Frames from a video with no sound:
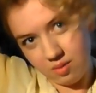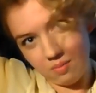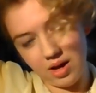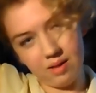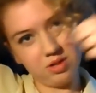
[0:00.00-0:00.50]

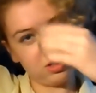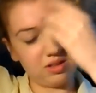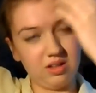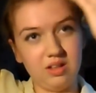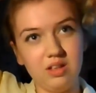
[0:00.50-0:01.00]
Um, I'm
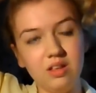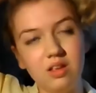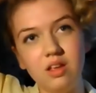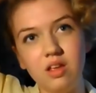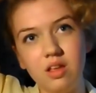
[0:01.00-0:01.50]
just gonna
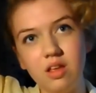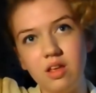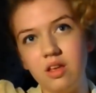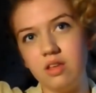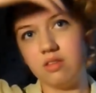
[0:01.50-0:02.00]

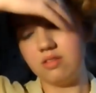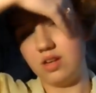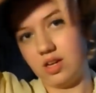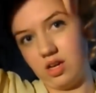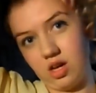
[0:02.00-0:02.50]

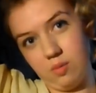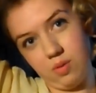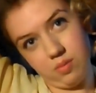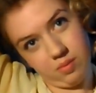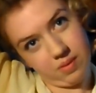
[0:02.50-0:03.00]
stick a
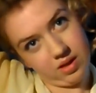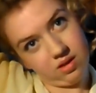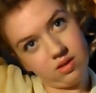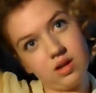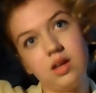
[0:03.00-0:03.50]
couple more
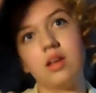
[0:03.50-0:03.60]
pins